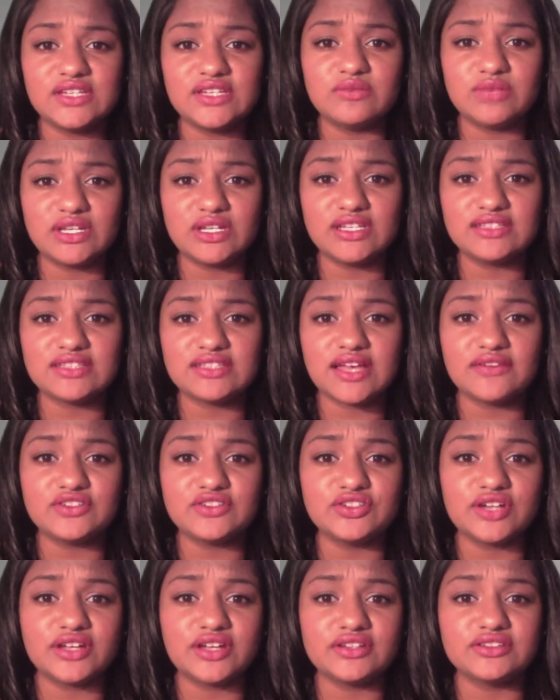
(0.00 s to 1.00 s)
minutes after
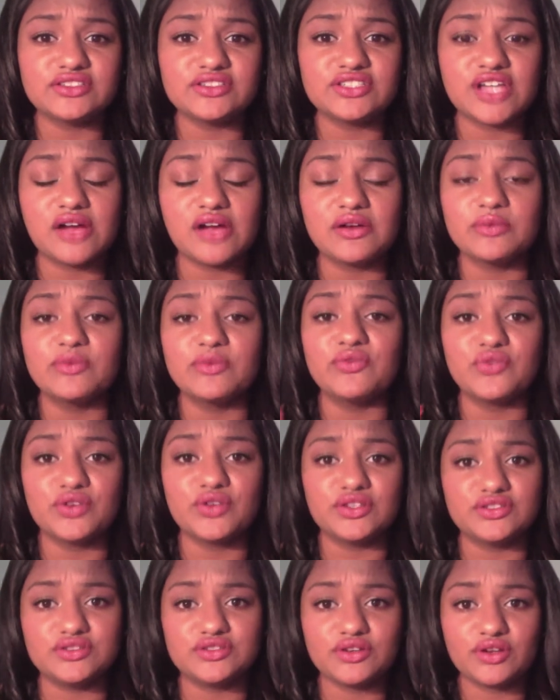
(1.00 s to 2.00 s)
you're out of the shower before
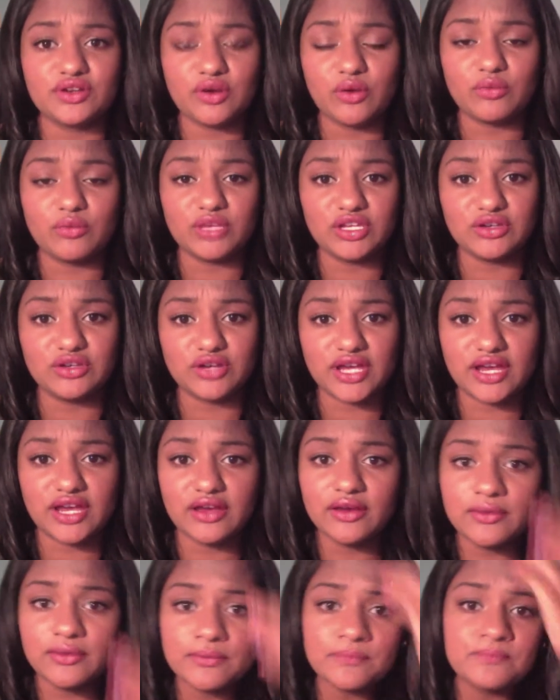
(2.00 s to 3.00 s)
you start combing your
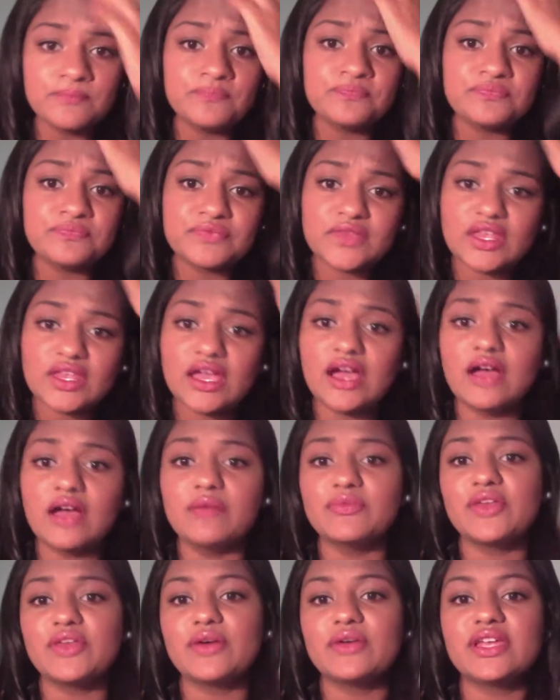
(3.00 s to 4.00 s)
hair.
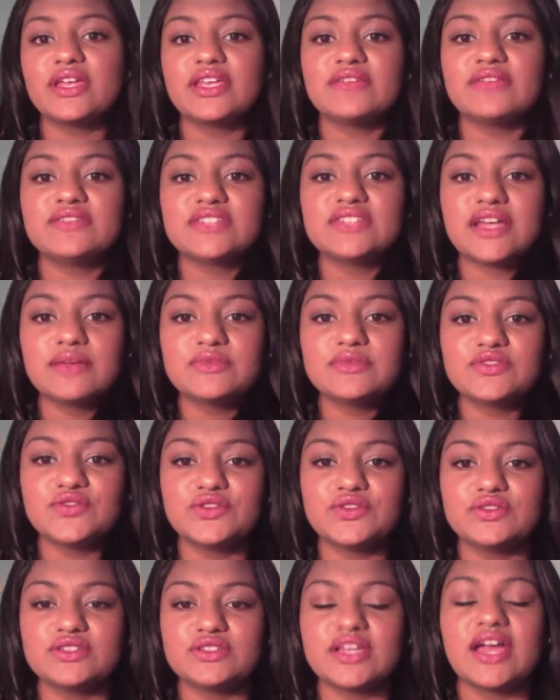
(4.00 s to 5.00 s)
Um, that way it gives times for,
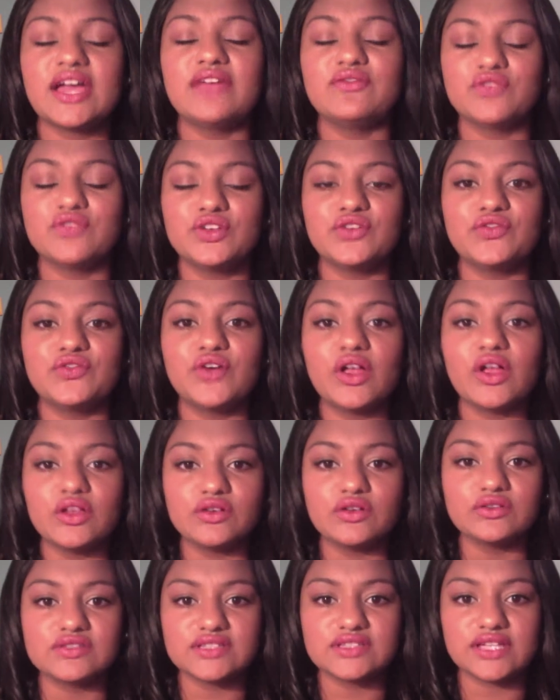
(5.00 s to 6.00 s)
time for your
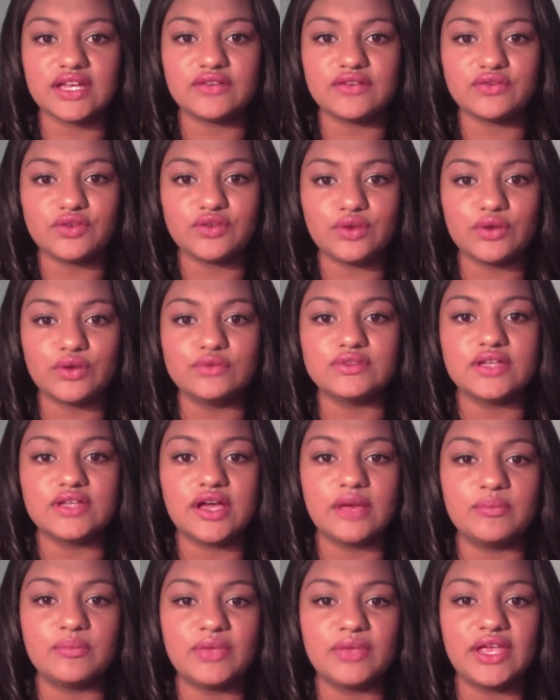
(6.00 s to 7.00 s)
follicles to kind of close
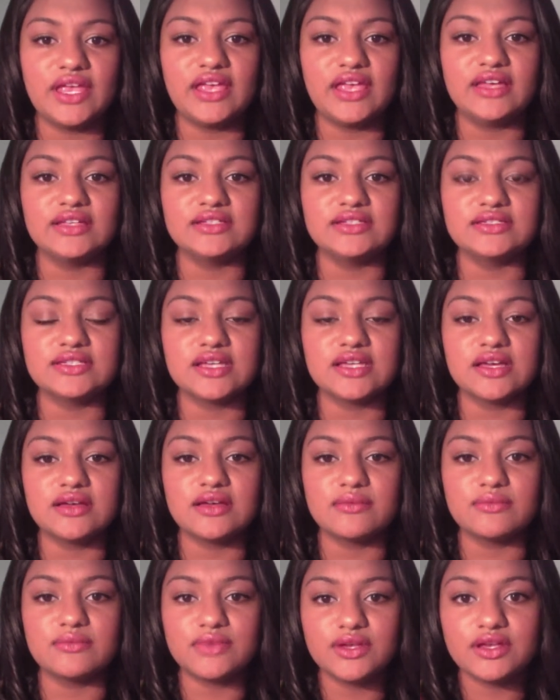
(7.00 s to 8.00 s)
up and
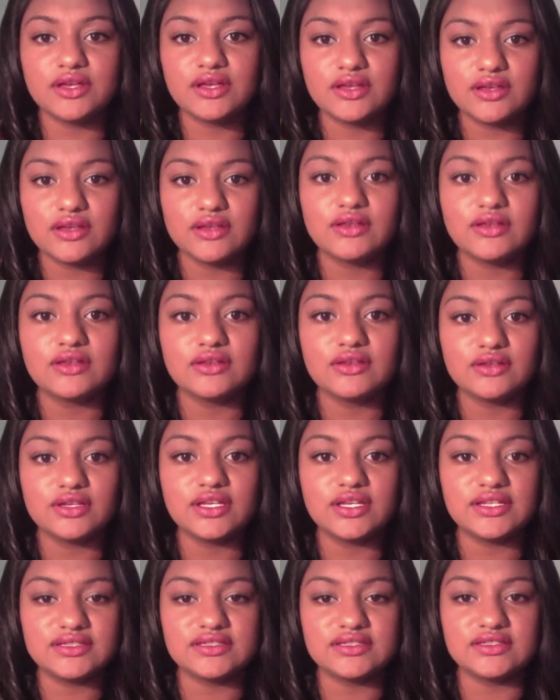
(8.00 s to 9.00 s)
um,
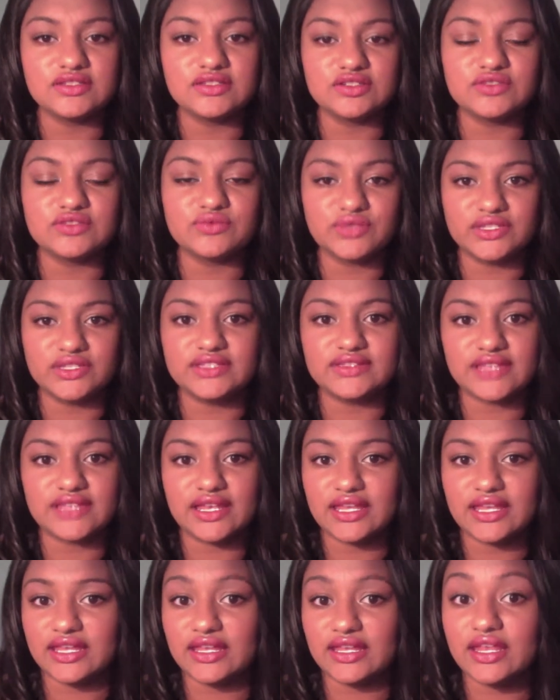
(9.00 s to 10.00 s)
it to just really
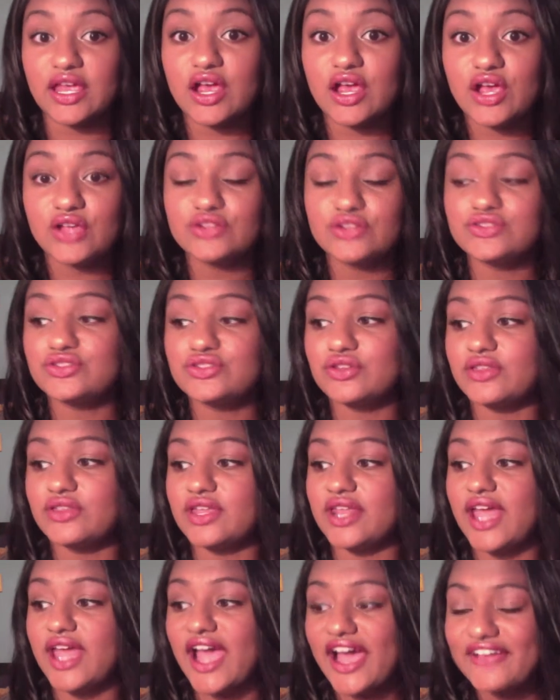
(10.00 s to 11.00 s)
set in. So
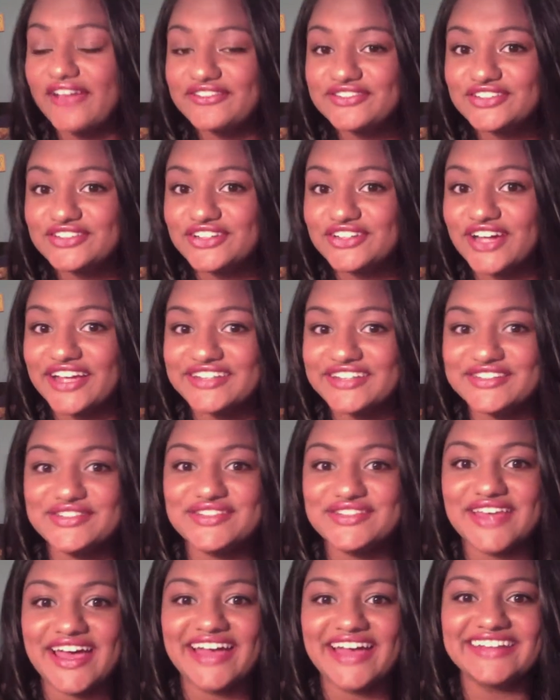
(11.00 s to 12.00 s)
then after I do
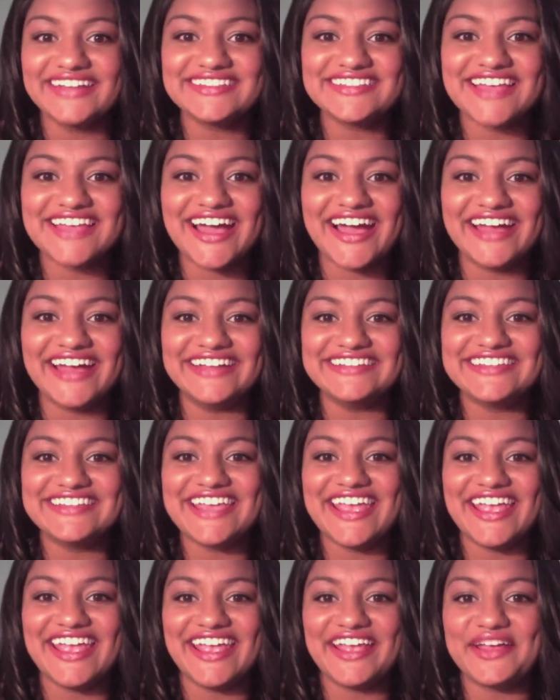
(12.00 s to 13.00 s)
that, I
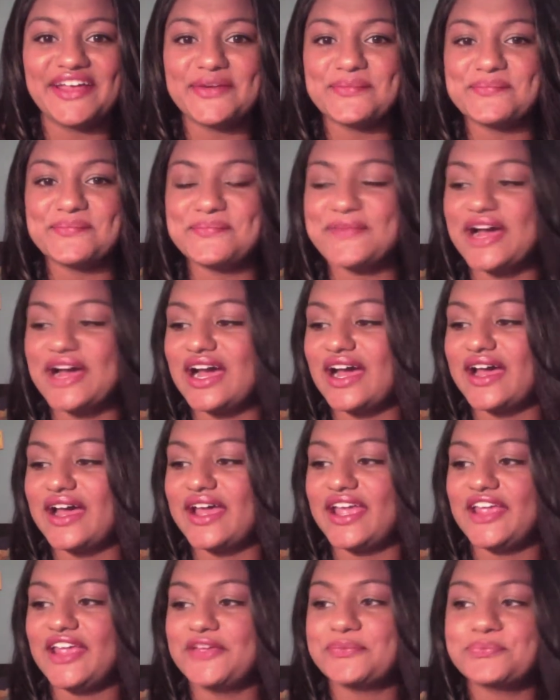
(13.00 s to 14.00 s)
take
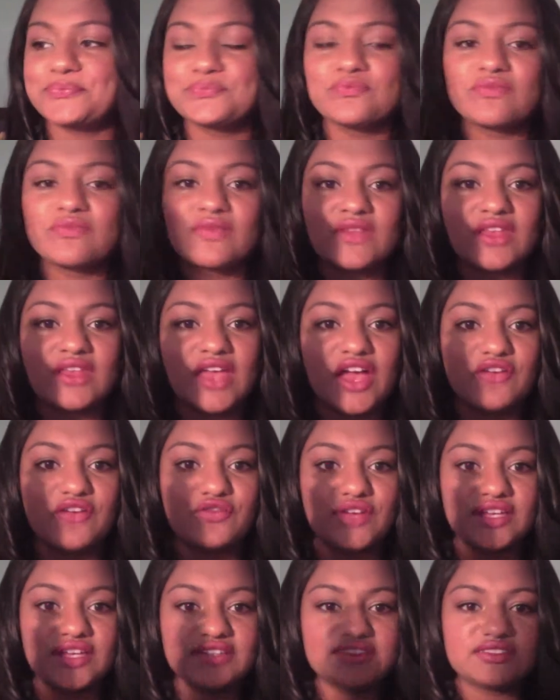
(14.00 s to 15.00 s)
my
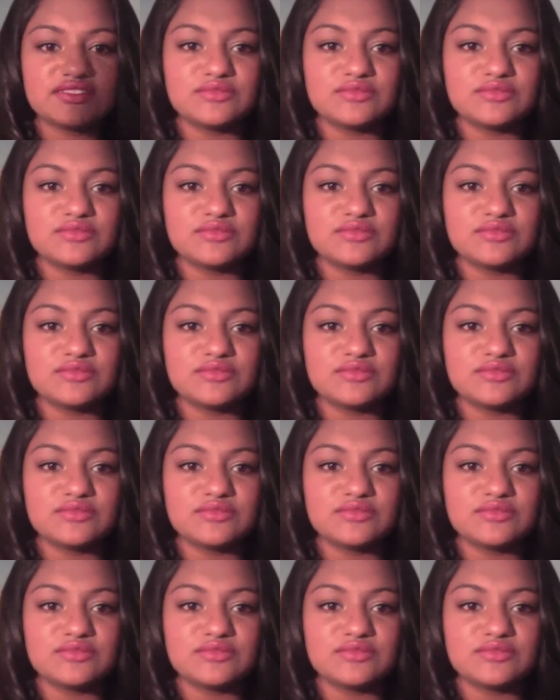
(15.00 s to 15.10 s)
FX